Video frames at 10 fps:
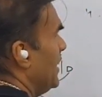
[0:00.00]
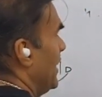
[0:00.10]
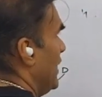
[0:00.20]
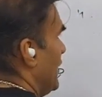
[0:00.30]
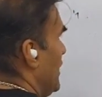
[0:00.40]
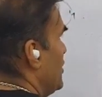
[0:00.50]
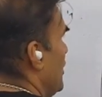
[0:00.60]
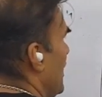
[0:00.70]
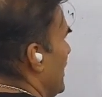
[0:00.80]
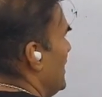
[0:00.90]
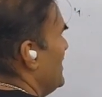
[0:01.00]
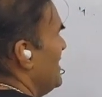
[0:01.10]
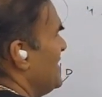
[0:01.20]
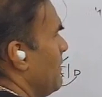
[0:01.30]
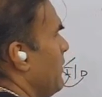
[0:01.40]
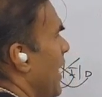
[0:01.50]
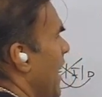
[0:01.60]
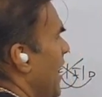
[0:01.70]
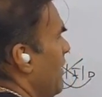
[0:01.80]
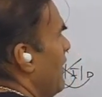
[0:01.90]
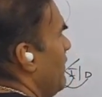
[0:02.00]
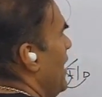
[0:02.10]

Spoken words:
Increase or decrease in supply will